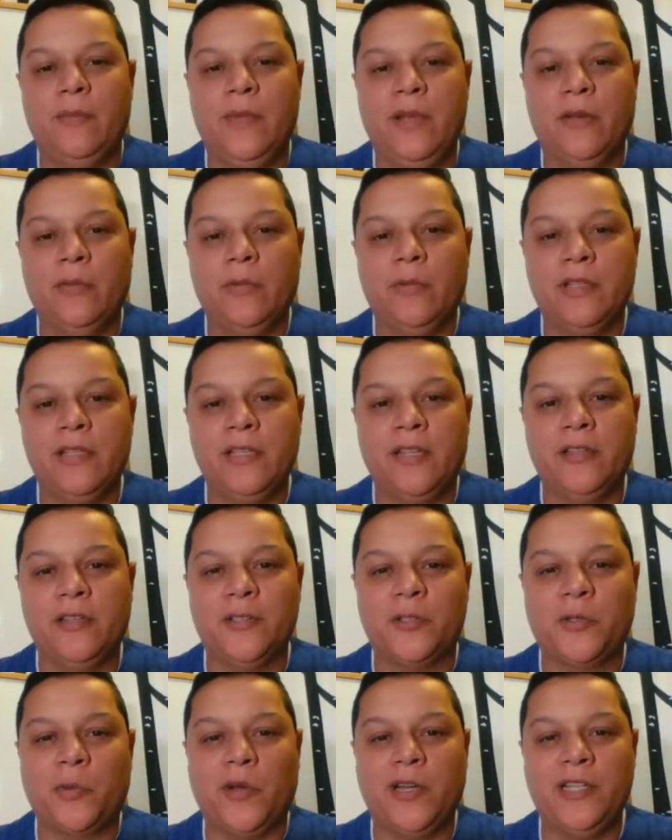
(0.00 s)
I'm here with
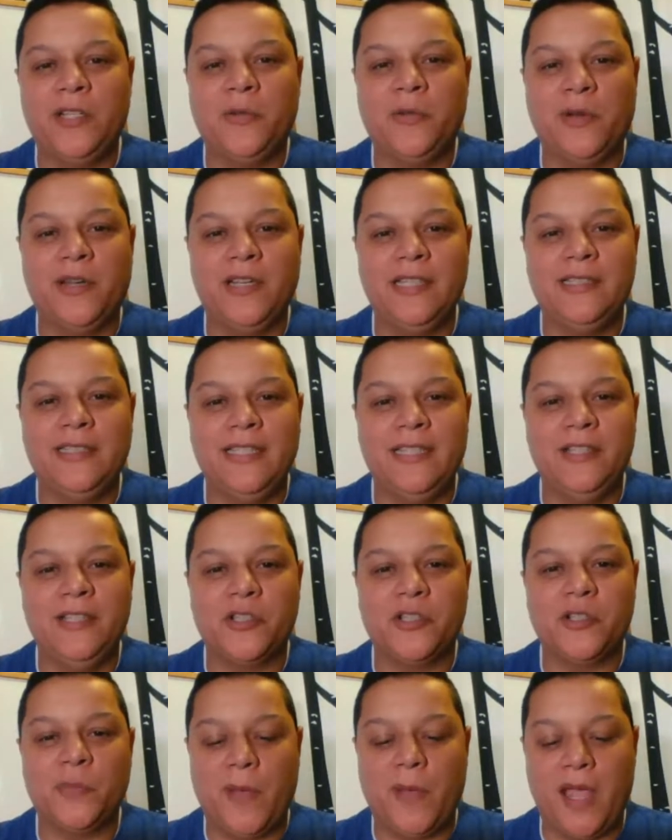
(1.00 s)
another 2020
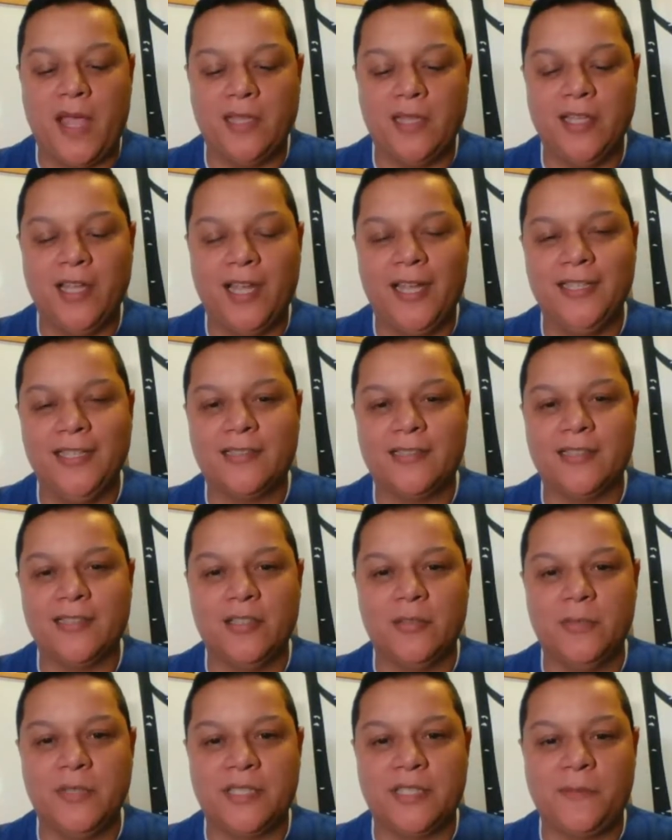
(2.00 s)
Senior Spotlight. It's
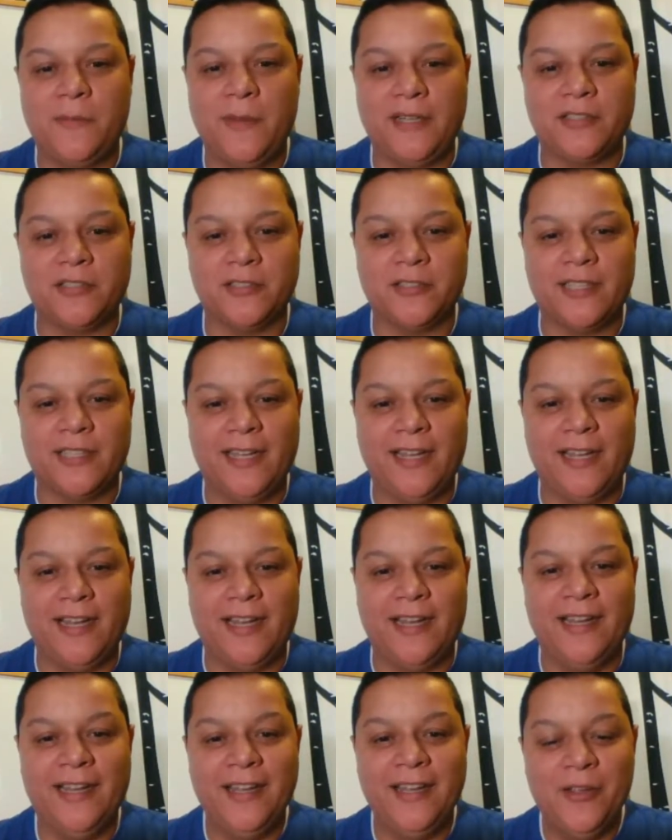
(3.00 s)
a little bit special
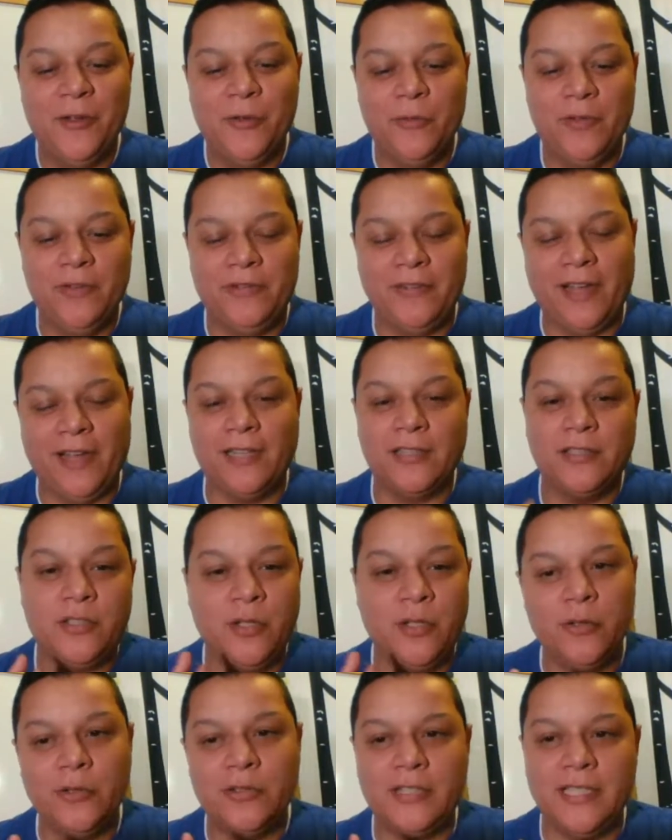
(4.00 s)
today. We've got
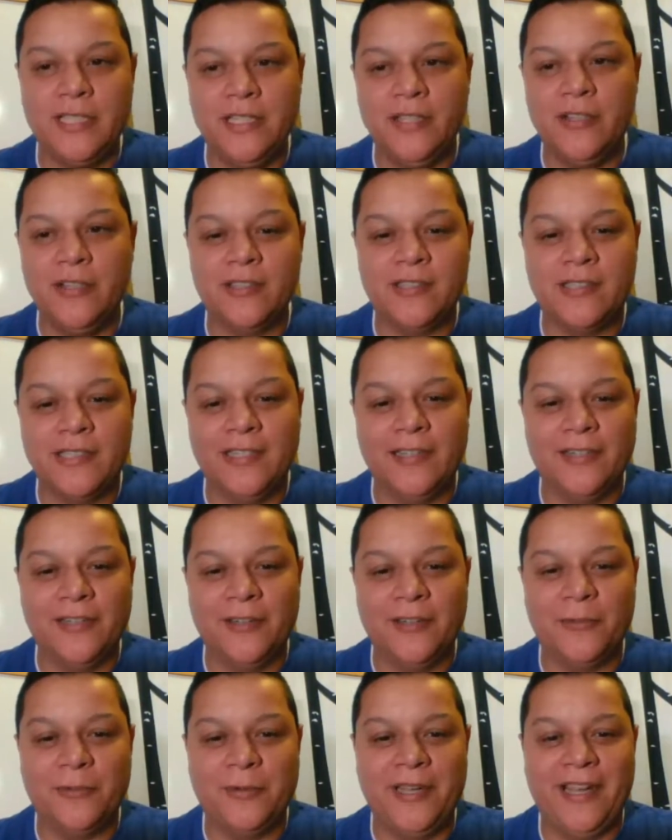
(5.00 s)
two seniors
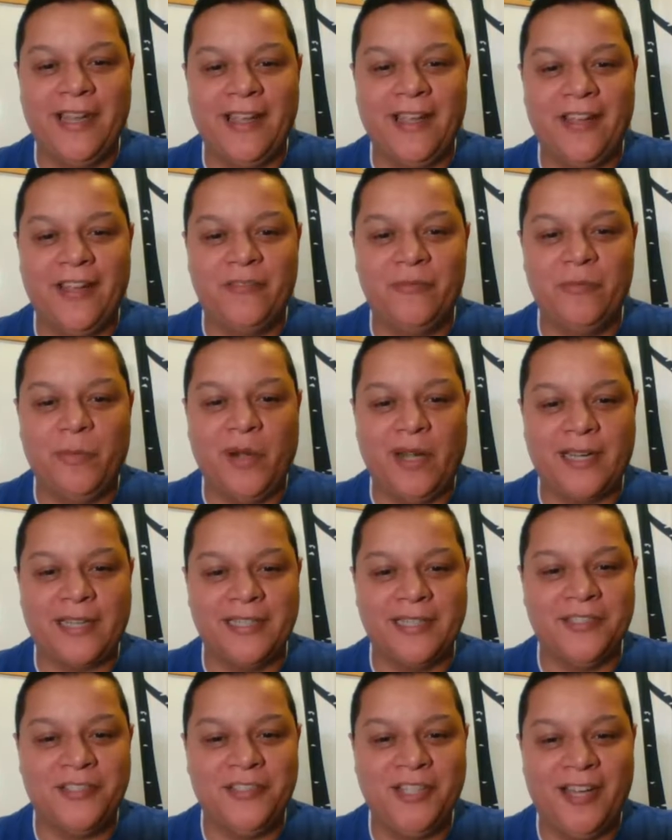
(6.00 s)
here. We have
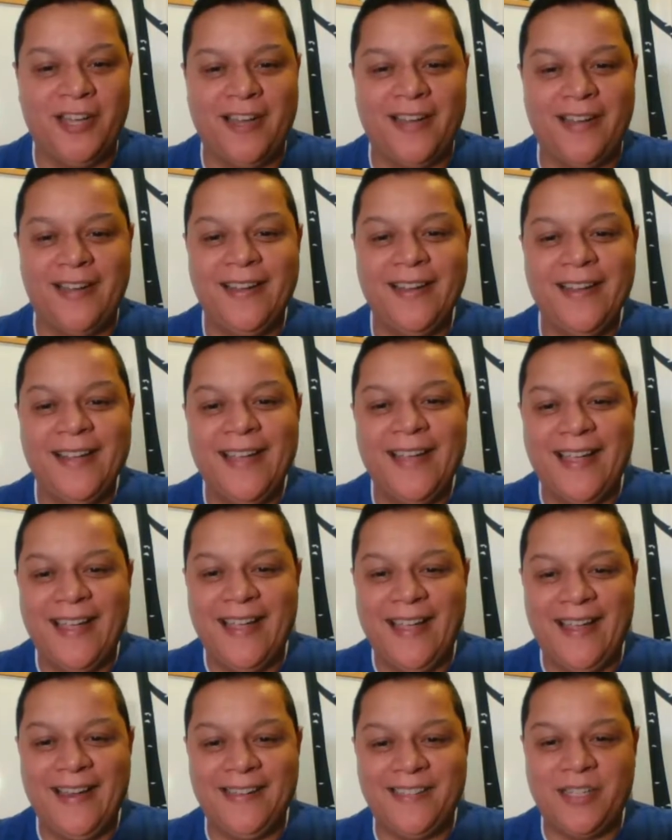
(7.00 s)
Breckin Cheh
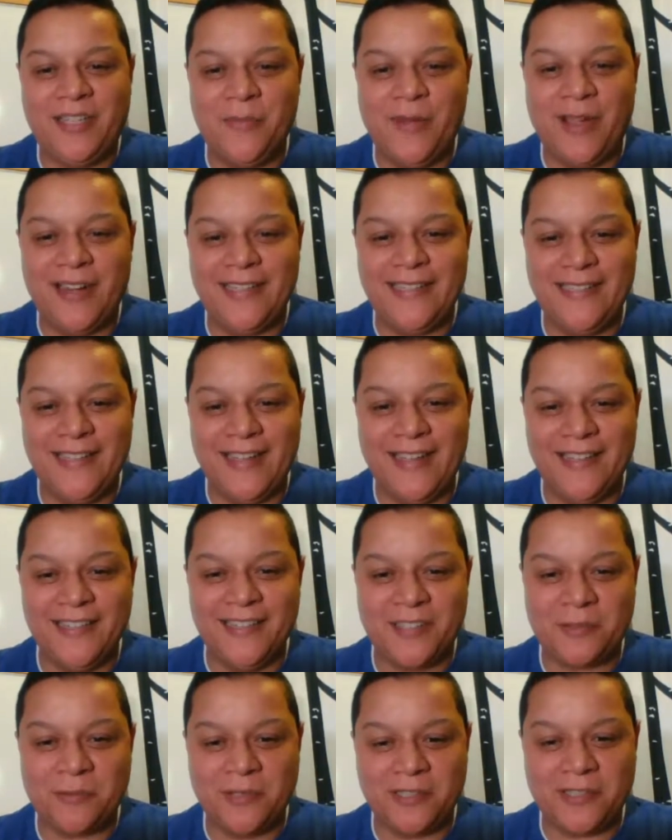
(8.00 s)
and Kymanni
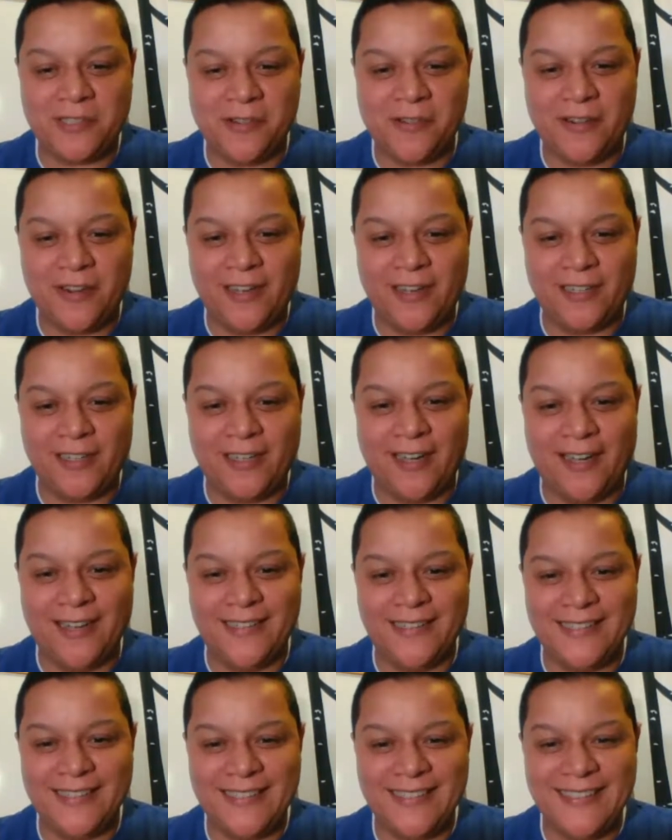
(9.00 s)
Dennis. What's going on,
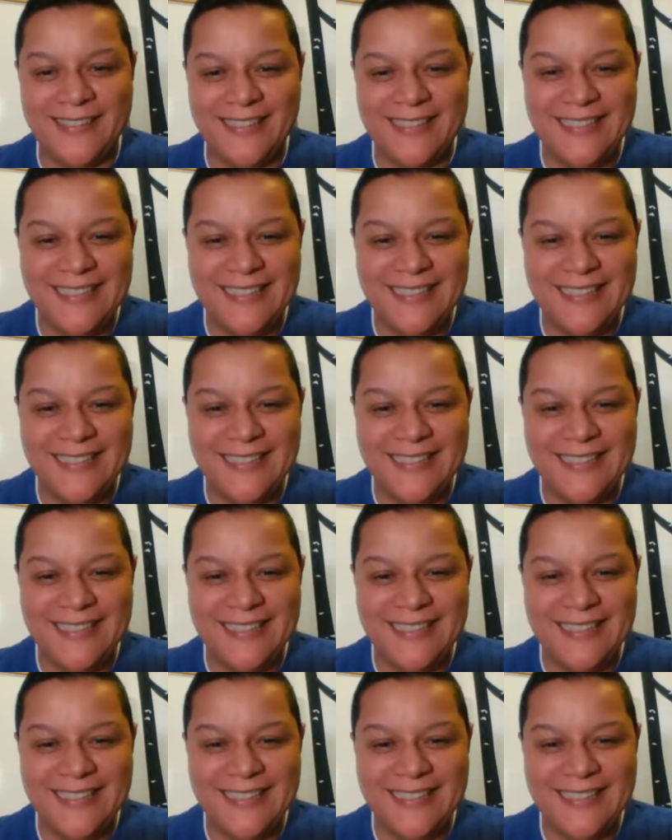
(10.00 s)
guys?